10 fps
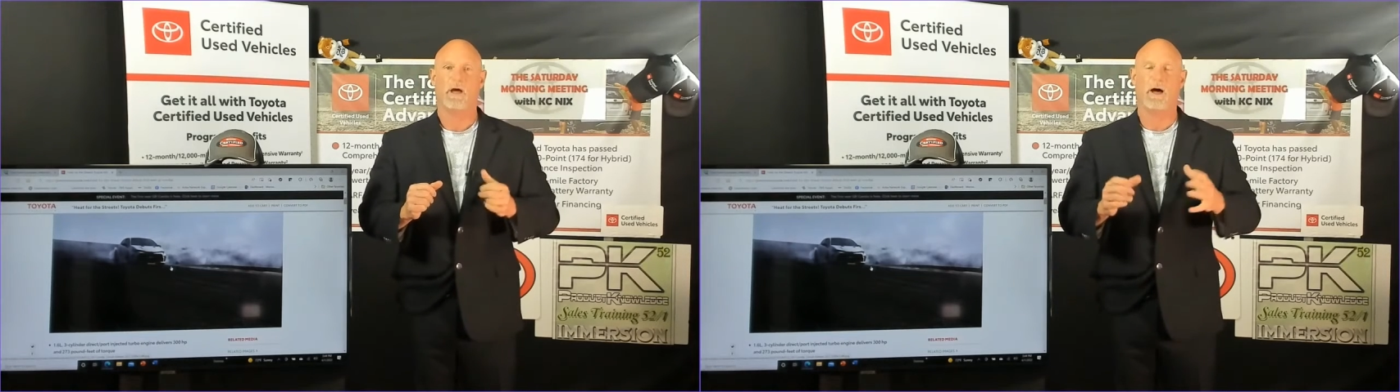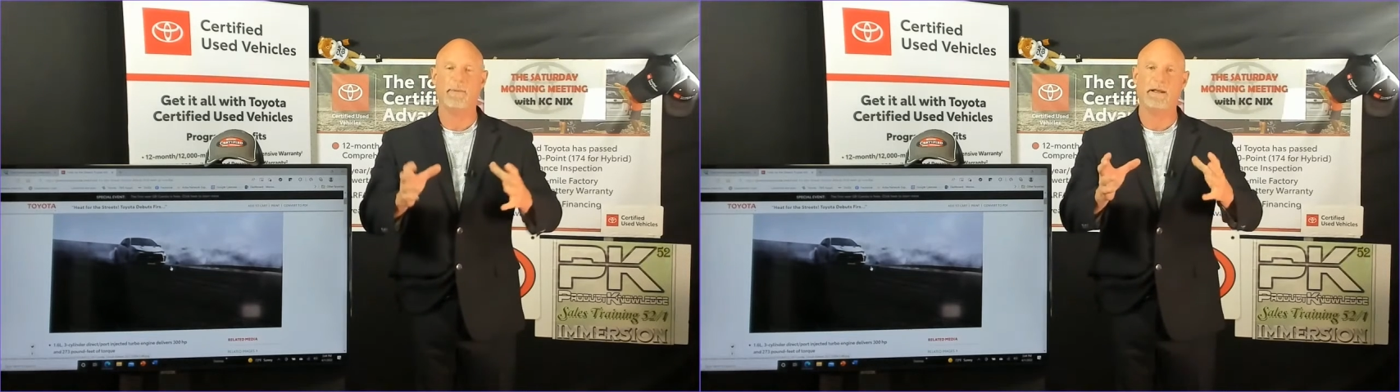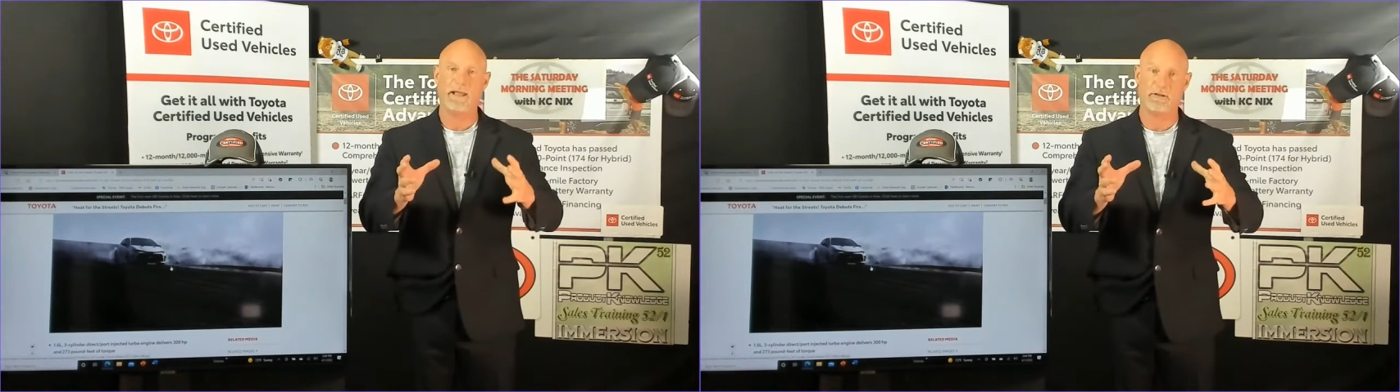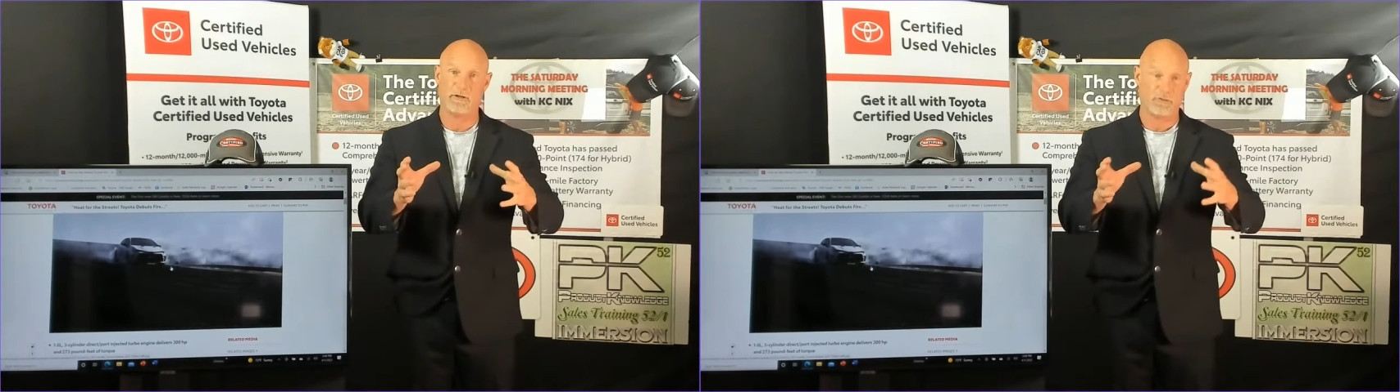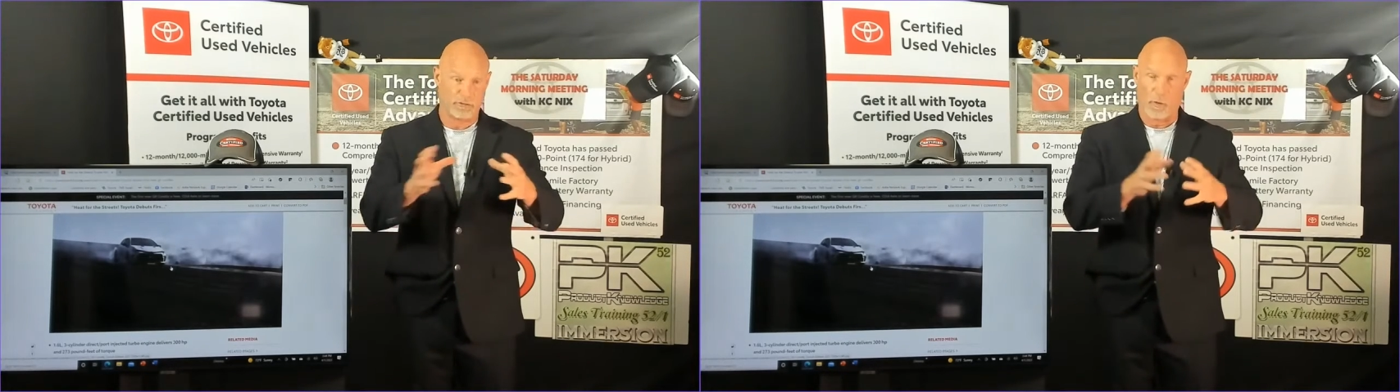I
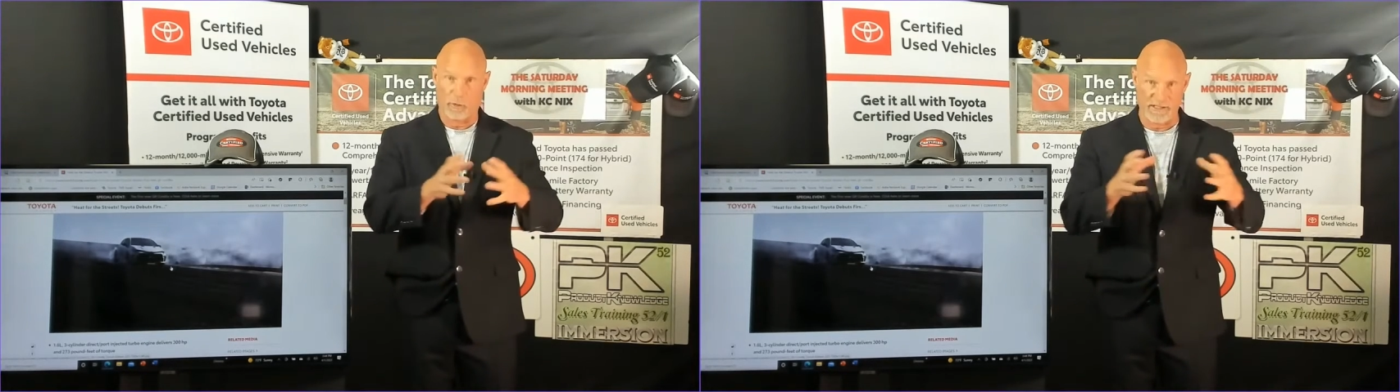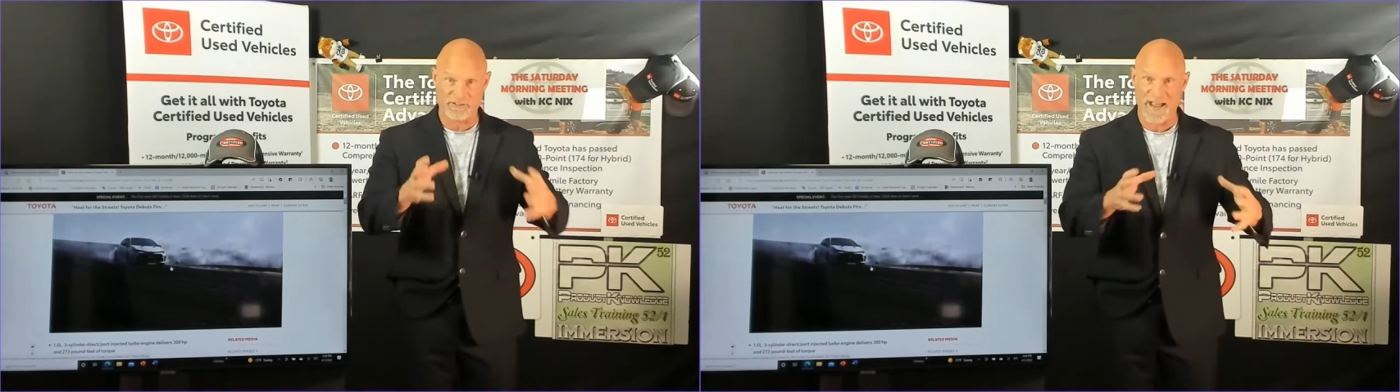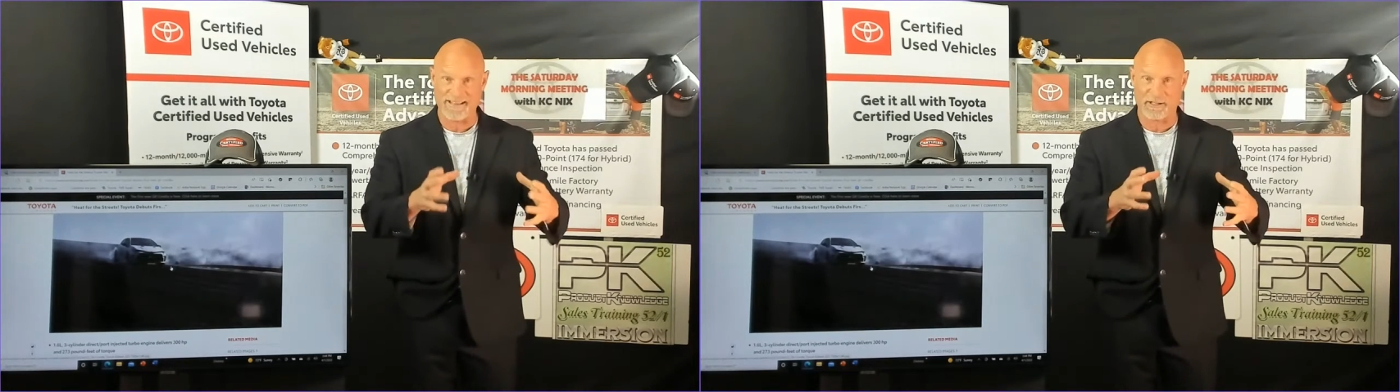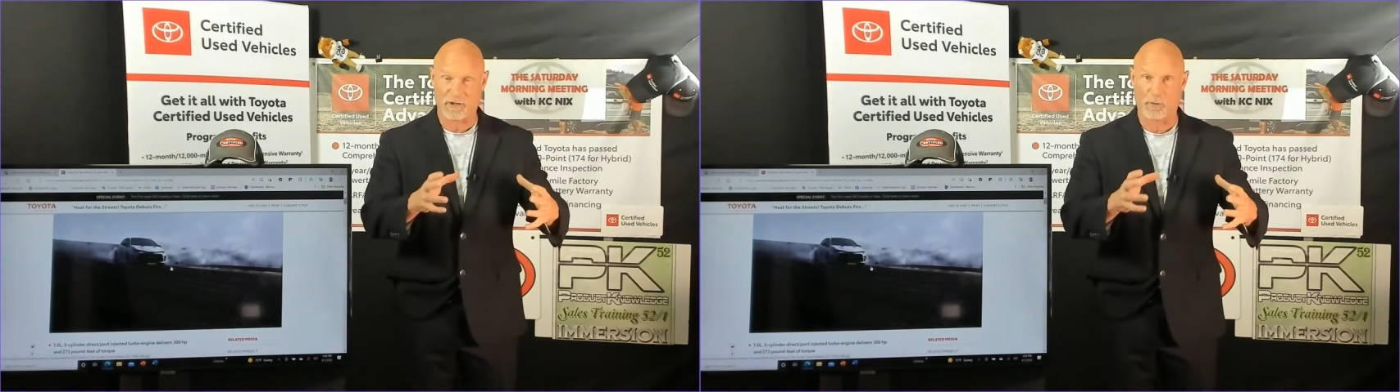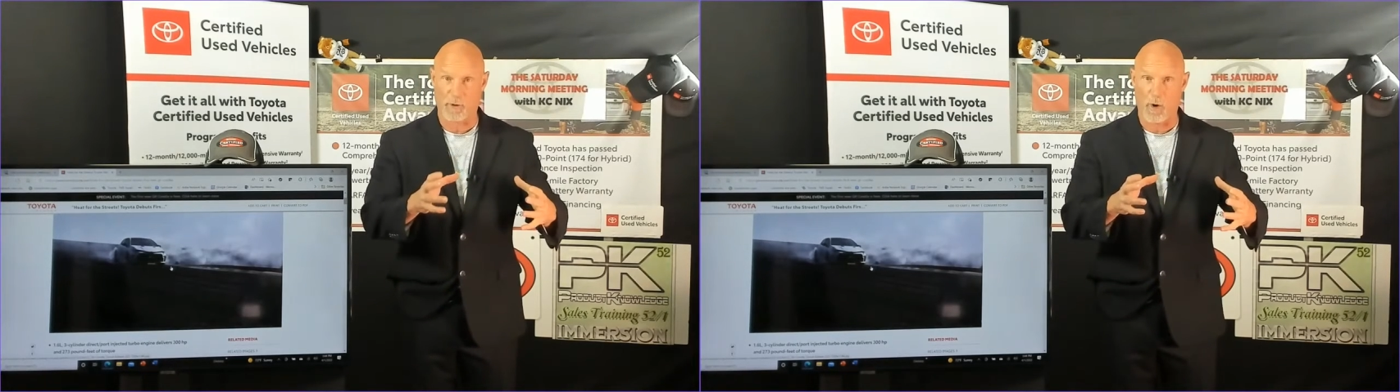mean, so let's take the
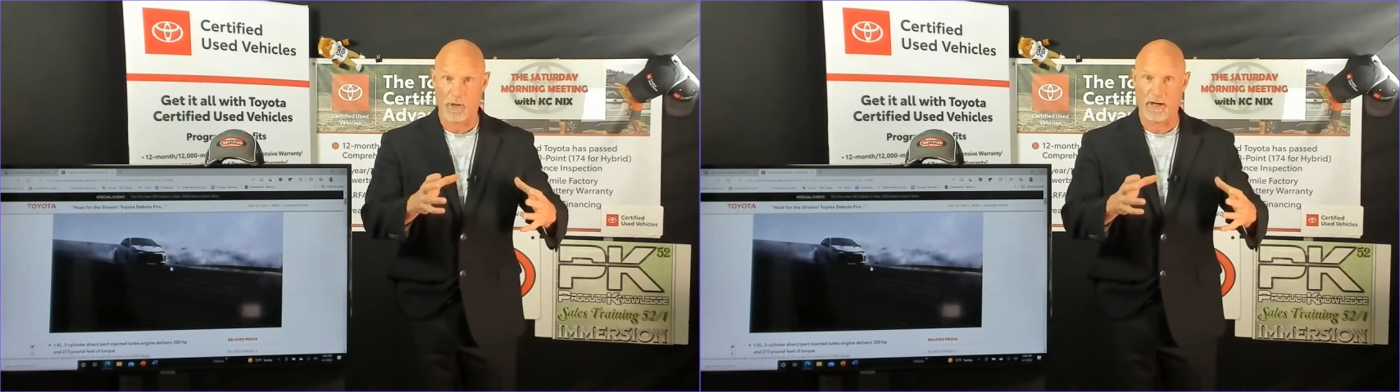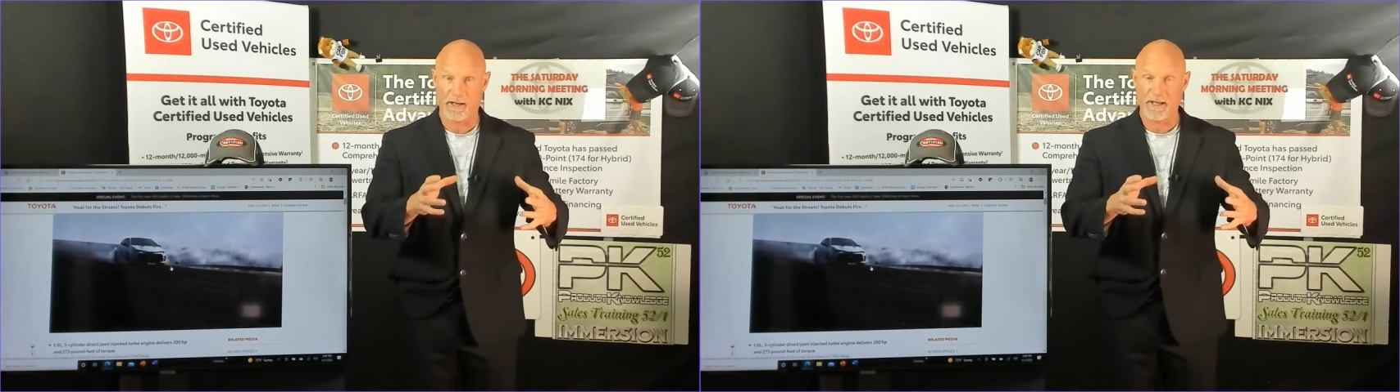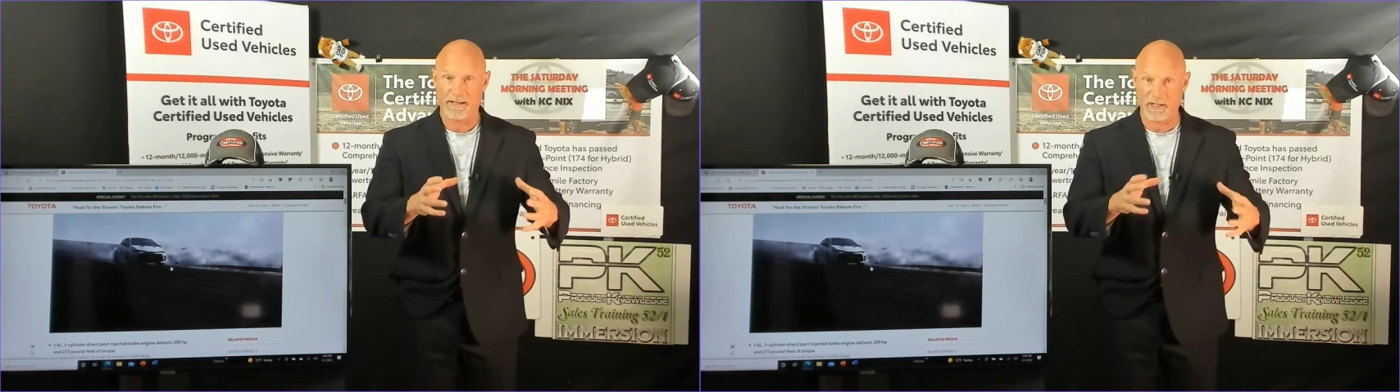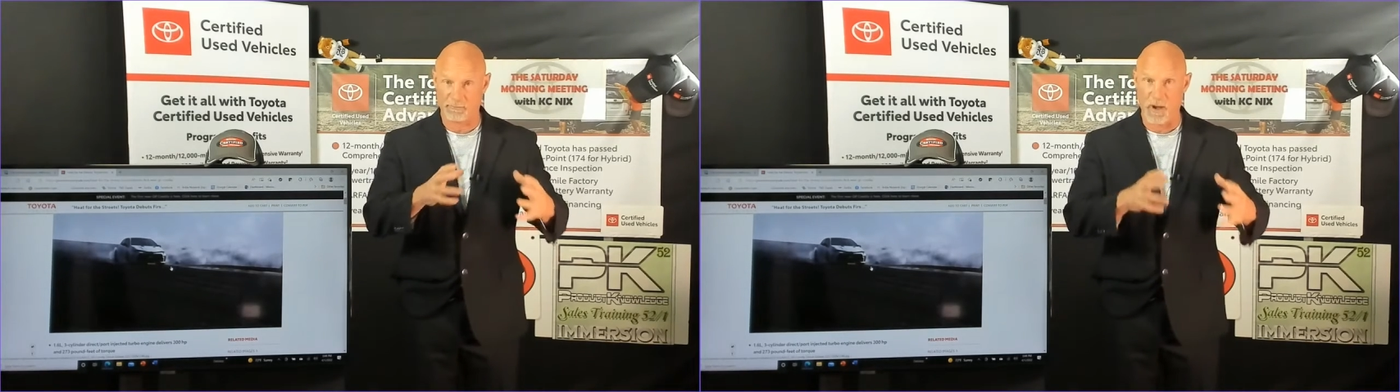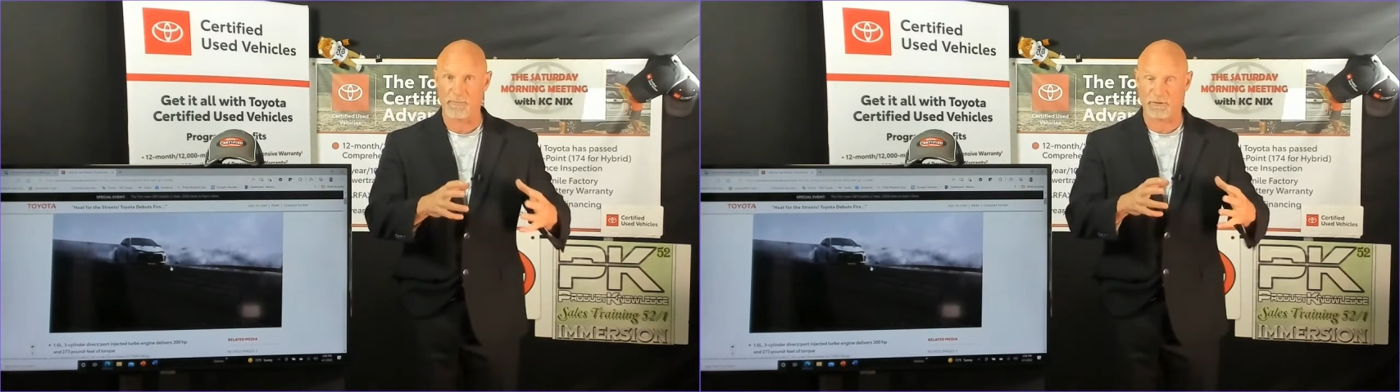Corolla and let's pump